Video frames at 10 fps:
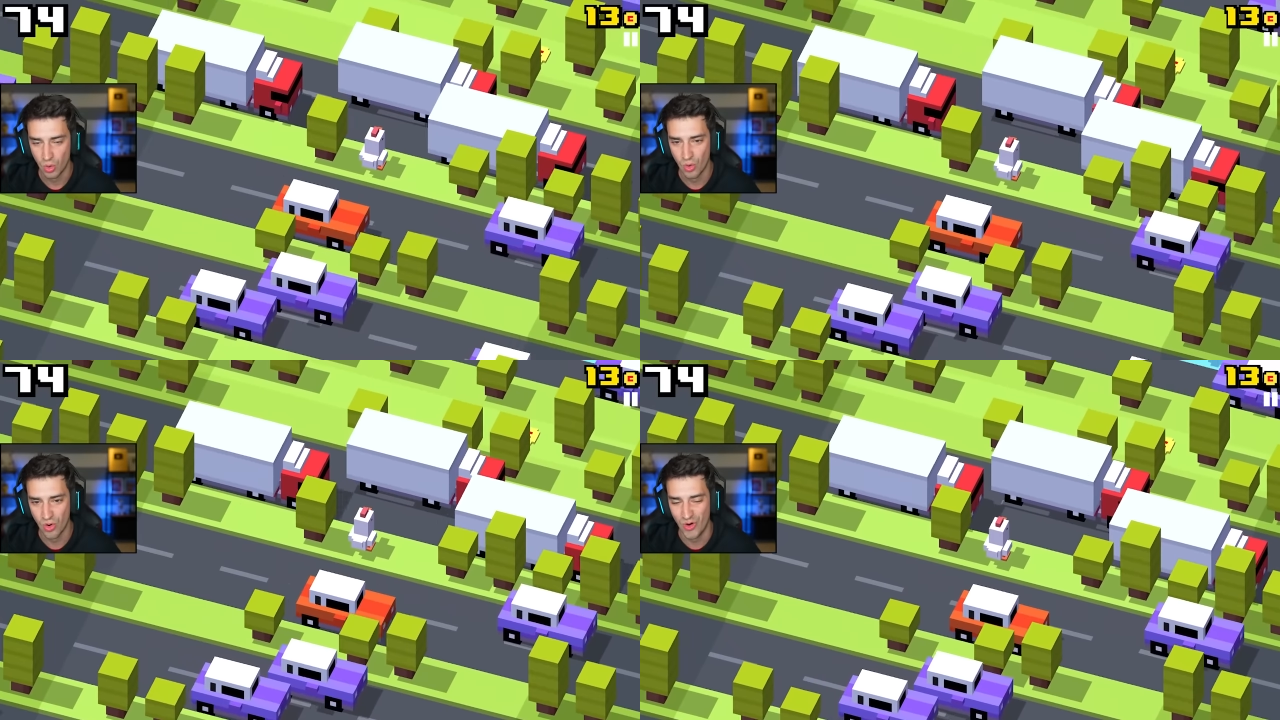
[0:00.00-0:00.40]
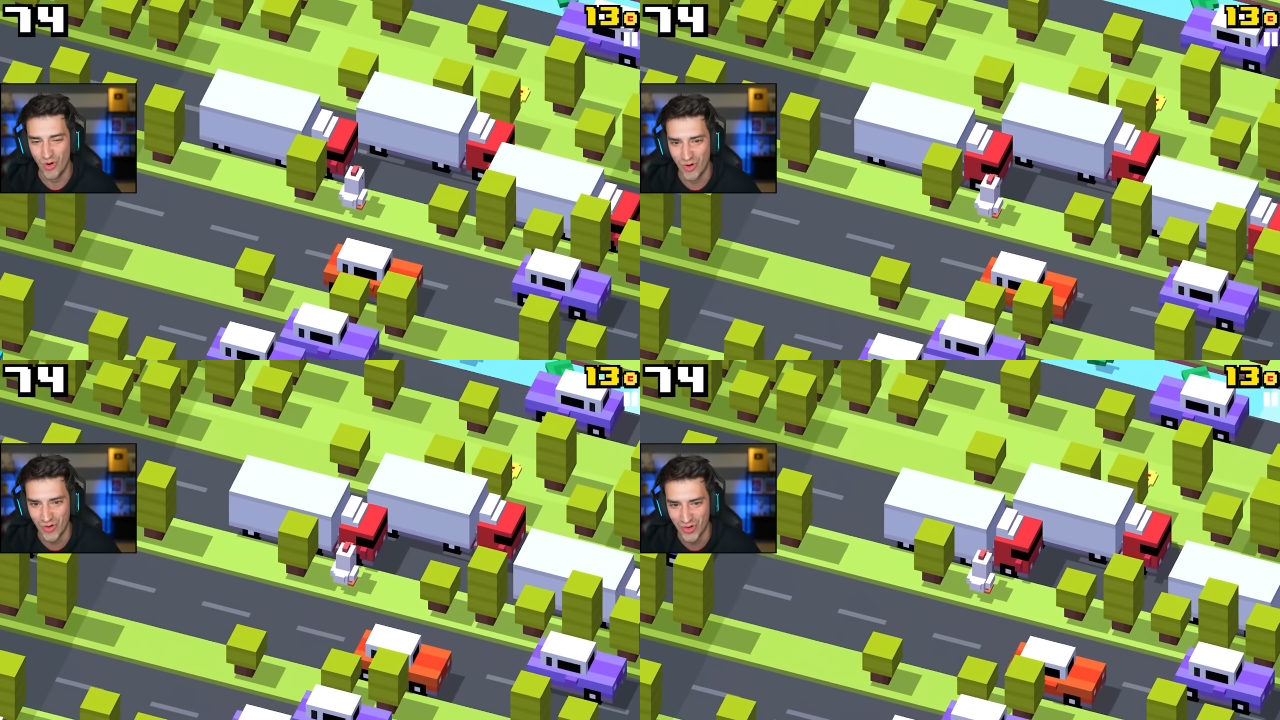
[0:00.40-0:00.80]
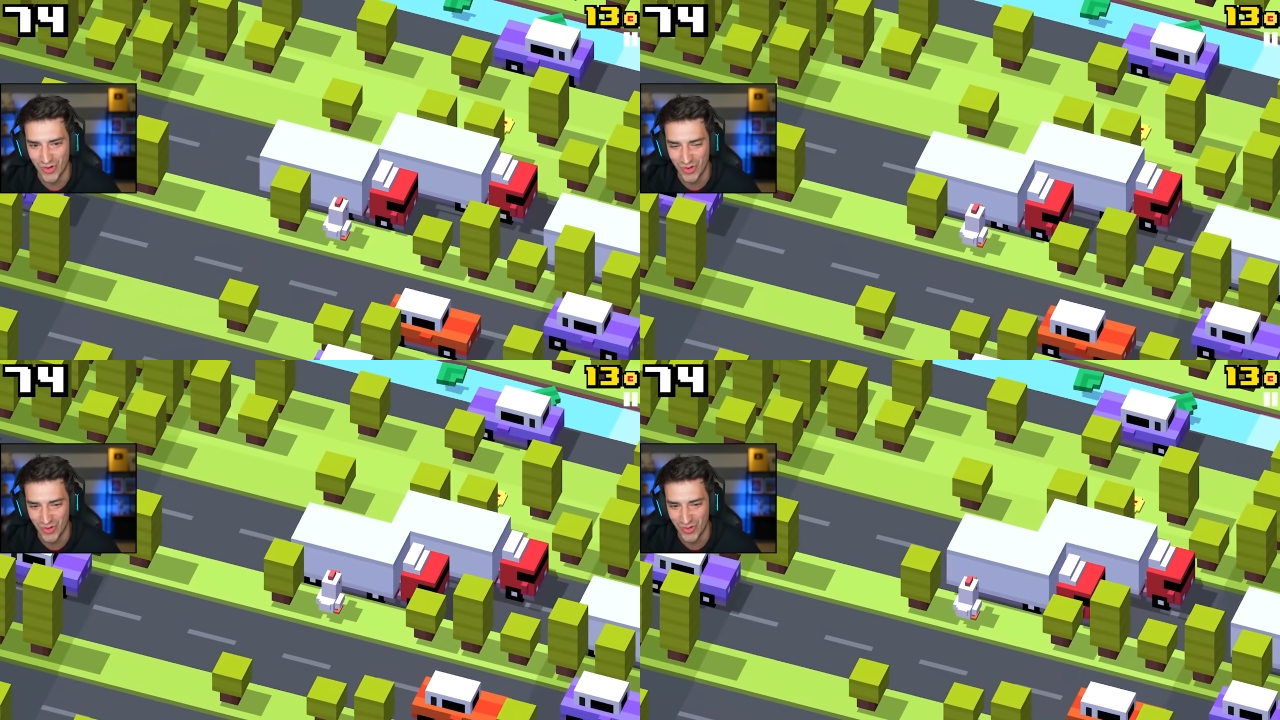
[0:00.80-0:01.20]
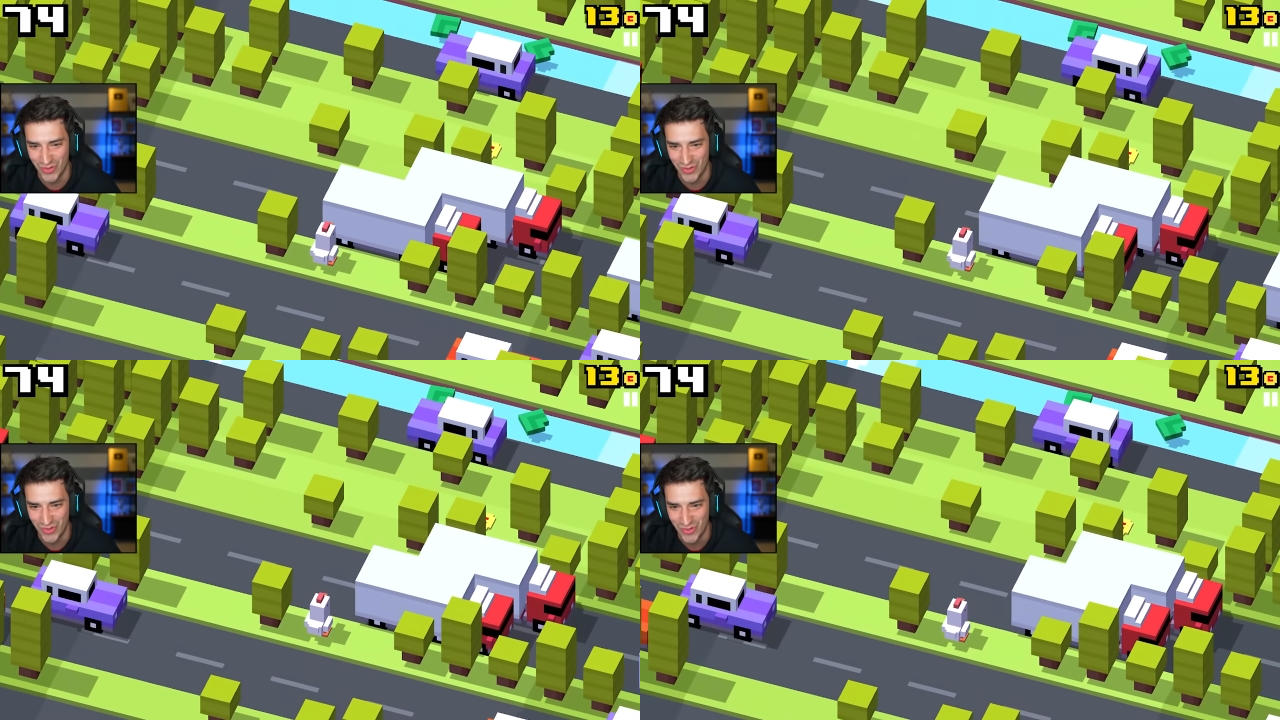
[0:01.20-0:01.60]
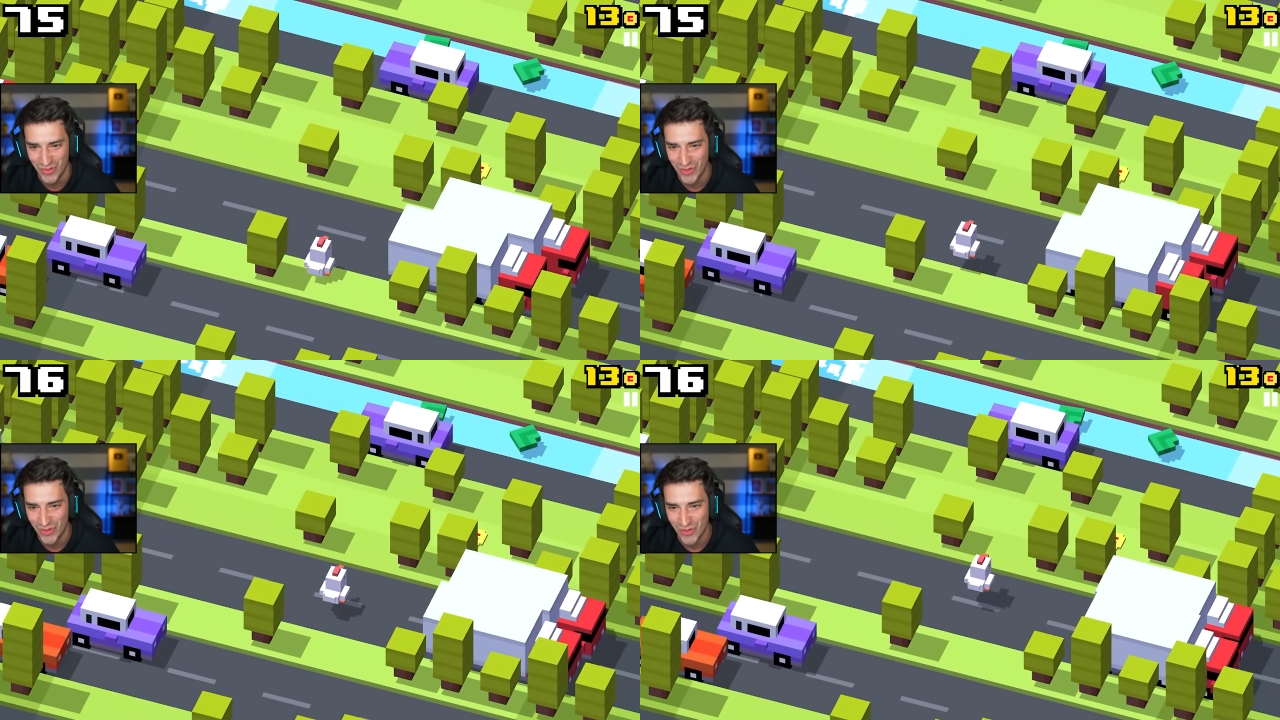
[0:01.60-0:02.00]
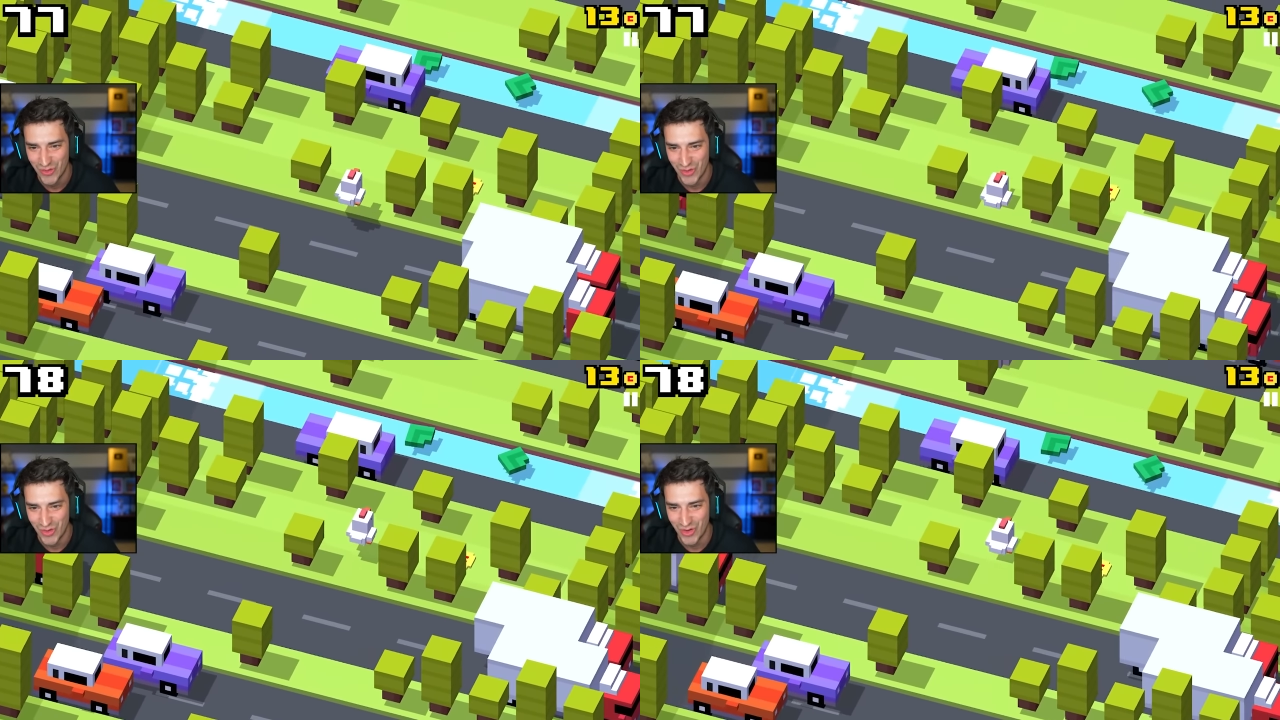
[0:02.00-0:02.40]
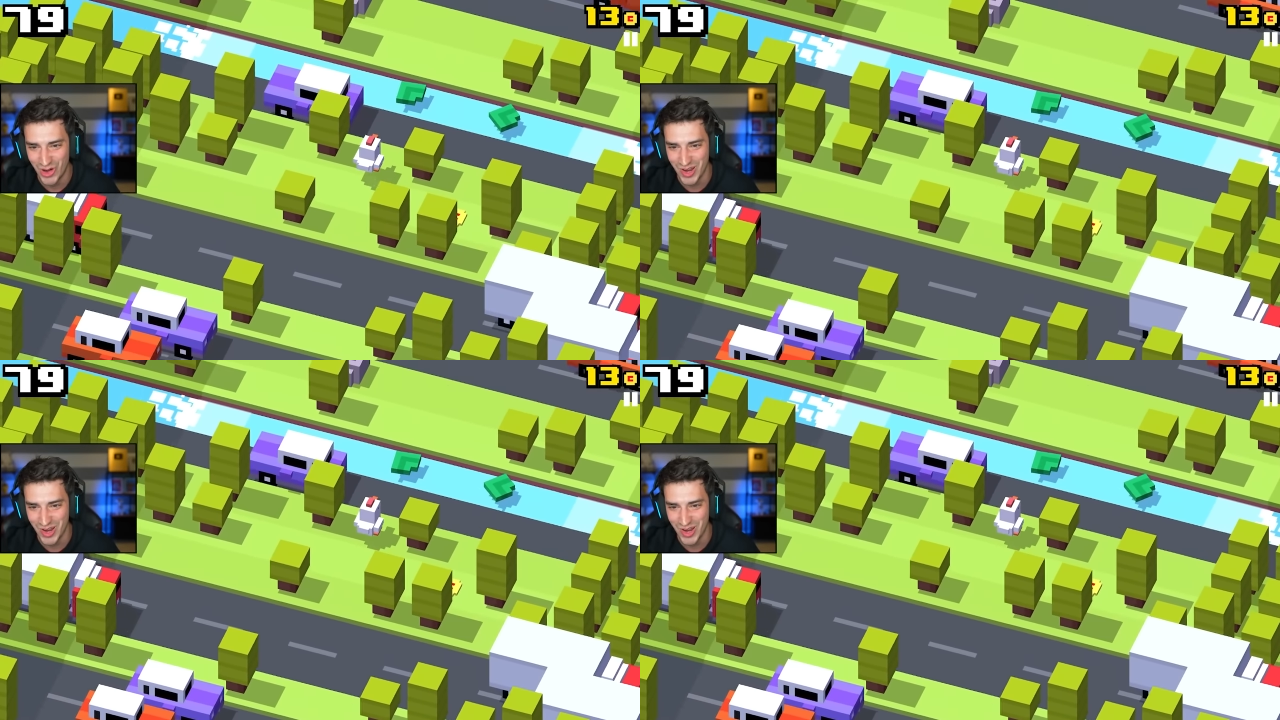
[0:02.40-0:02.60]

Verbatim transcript: Whoa. Oh,